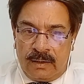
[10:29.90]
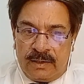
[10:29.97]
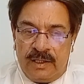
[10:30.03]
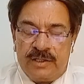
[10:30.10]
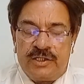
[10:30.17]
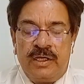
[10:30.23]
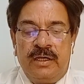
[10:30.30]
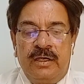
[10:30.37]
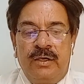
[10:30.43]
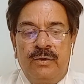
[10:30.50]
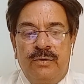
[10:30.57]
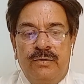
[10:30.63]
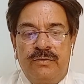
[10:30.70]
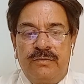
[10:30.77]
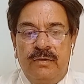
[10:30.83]
kitchen
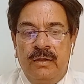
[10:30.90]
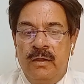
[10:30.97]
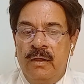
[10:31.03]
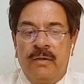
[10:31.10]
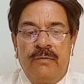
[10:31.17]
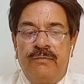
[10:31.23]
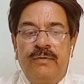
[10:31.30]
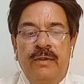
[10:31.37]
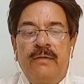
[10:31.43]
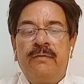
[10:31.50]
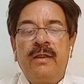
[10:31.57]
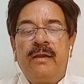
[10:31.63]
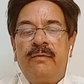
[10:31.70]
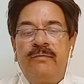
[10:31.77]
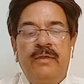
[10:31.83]
use, we
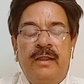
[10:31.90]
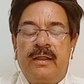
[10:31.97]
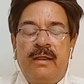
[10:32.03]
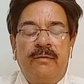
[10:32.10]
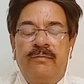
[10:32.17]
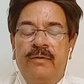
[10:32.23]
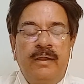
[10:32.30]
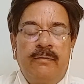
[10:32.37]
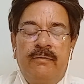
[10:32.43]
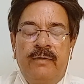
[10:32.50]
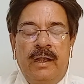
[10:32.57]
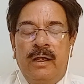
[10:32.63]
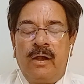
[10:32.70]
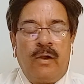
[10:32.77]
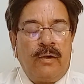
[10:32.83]

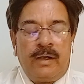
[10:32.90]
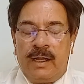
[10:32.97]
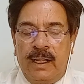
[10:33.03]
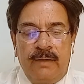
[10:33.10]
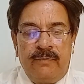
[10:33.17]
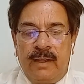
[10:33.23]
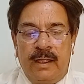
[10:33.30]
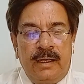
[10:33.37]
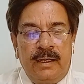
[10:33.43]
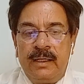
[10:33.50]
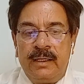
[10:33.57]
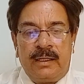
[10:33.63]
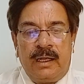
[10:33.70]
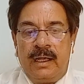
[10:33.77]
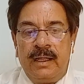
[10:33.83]
will not have
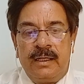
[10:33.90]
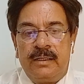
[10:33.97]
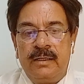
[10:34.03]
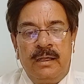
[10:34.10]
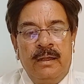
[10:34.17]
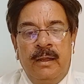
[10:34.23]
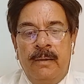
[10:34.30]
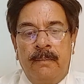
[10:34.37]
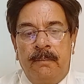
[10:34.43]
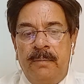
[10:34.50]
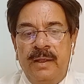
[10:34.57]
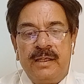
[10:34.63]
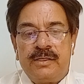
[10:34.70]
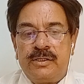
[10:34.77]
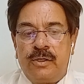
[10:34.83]
any glaze
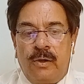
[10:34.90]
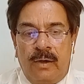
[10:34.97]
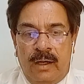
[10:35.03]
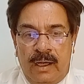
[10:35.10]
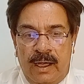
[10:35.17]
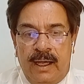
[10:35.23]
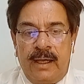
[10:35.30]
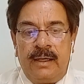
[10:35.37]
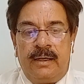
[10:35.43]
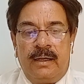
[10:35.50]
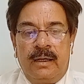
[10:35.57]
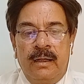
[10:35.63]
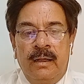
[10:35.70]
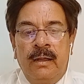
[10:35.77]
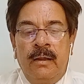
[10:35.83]
based on lead,
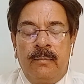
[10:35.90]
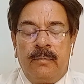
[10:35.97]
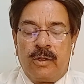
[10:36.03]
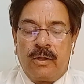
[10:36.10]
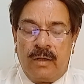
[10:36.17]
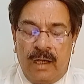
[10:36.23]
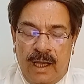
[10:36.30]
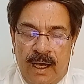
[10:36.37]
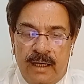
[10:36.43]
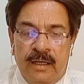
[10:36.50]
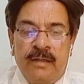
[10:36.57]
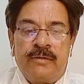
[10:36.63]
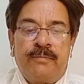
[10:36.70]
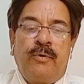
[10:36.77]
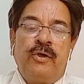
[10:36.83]
because lead
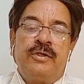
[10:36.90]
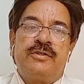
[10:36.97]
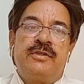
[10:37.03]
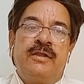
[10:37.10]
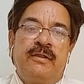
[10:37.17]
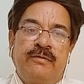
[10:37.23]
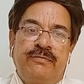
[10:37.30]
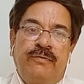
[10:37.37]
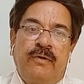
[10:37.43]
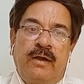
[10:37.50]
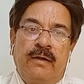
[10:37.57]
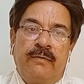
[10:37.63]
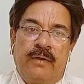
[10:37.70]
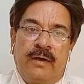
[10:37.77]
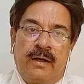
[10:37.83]
is poisonous
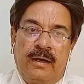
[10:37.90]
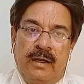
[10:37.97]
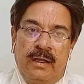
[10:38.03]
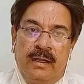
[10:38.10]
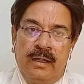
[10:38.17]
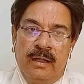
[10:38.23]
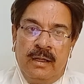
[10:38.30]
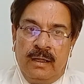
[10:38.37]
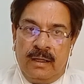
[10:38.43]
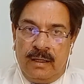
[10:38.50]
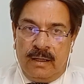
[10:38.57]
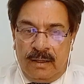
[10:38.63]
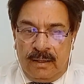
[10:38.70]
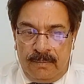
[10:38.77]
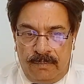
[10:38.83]
for our
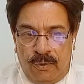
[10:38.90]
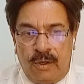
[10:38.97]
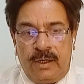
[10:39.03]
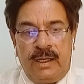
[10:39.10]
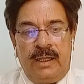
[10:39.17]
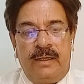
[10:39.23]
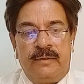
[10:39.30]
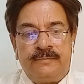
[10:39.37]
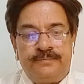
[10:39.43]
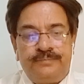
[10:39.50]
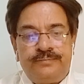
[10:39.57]
body.